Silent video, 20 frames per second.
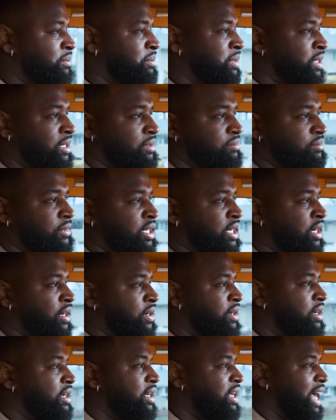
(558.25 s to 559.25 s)
But you
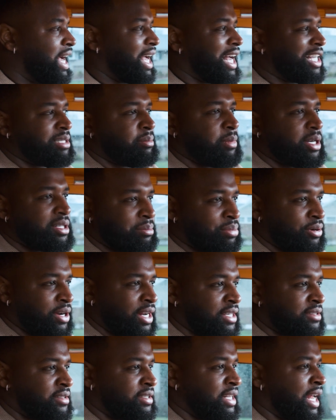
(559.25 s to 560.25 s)
know, I got some other
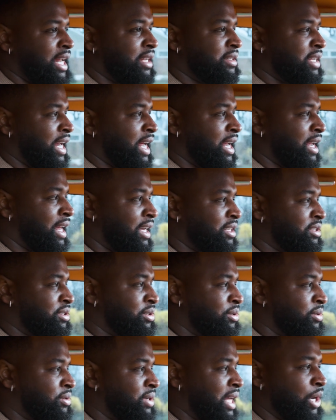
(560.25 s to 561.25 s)
brands that I like
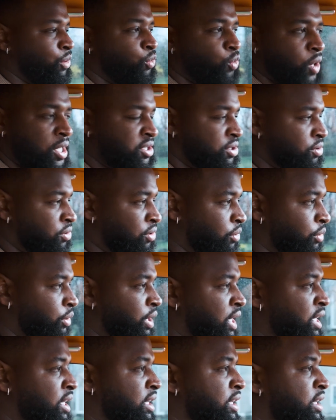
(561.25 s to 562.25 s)
too, like
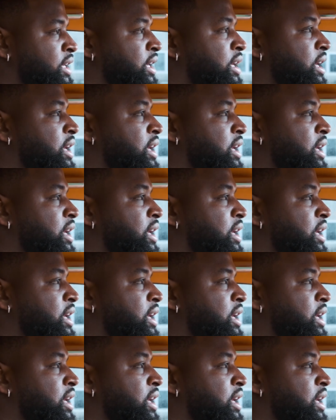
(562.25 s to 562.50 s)
123.